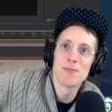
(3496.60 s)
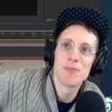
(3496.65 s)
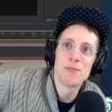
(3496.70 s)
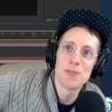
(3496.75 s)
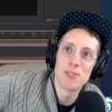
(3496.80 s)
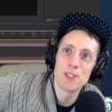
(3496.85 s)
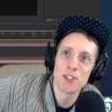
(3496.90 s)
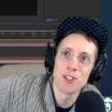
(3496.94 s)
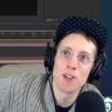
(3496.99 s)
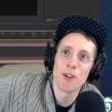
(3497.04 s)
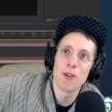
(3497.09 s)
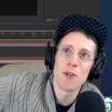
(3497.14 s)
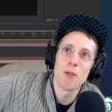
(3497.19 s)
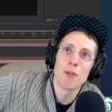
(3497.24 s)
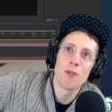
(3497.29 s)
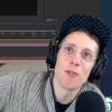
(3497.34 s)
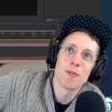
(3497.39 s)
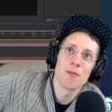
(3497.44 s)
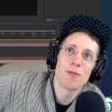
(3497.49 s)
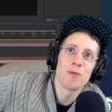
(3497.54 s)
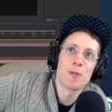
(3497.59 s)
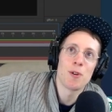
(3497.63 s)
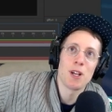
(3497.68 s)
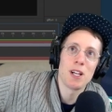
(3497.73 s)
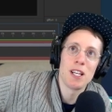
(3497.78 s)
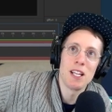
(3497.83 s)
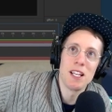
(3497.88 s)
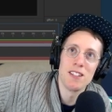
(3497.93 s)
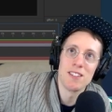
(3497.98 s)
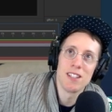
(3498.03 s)
so quick
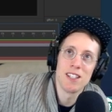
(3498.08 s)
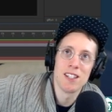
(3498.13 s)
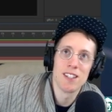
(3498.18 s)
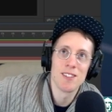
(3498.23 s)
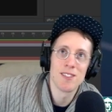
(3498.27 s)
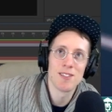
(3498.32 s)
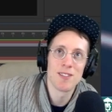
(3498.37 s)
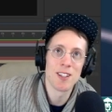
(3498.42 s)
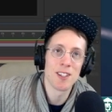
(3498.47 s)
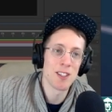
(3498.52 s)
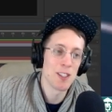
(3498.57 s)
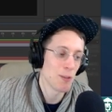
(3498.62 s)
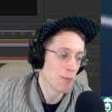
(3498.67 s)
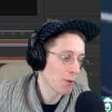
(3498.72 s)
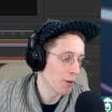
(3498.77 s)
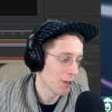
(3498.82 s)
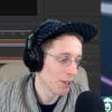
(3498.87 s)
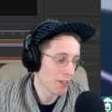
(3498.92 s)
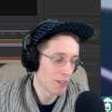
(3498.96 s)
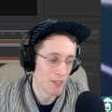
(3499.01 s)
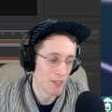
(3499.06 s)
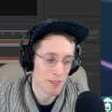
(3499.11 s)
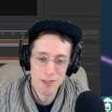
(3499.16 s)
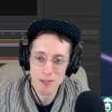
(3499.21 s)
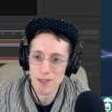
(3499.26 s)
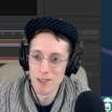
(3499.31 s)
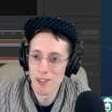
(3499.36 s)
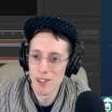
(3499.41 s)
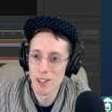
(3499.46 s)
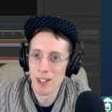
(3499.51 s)
and easy at this point.
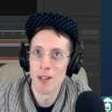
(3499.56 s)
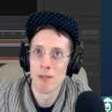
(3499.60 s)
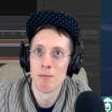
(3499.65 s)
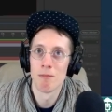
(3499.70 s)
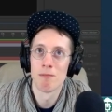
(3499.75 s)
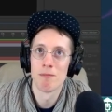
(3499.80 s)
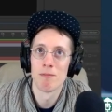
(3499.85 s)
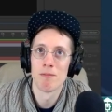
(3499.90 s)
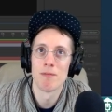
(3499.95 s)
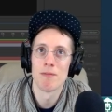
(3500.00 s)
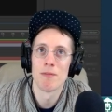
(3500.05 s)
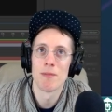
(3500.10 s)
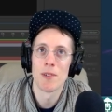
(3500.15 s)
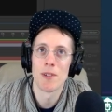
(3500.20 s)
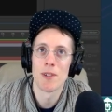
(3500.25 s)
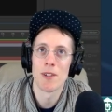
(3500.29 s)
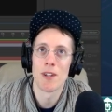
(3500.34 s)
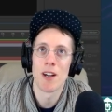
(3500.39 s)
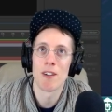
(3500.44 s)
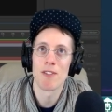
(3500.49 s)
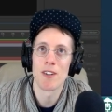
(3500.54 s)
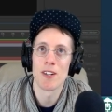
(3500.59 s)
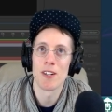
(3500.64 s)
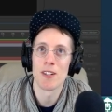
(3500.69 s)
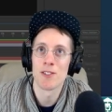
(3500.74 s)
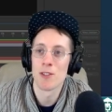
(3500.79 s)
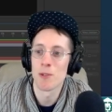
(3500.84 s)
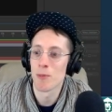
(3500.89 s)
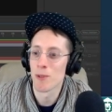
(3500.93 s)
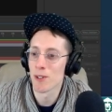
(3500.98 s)
I find it
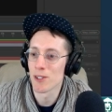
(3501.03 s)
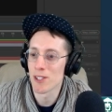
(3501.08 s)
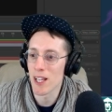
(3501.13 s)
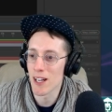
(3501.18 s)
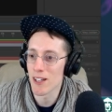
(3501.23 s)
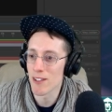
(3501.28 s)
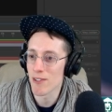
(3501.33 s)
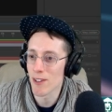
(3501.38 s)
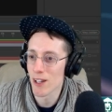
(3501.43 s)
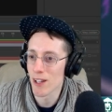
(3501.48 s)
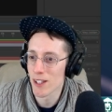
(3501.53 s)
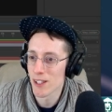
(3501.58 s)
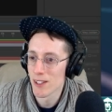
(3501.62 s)
super satisfying.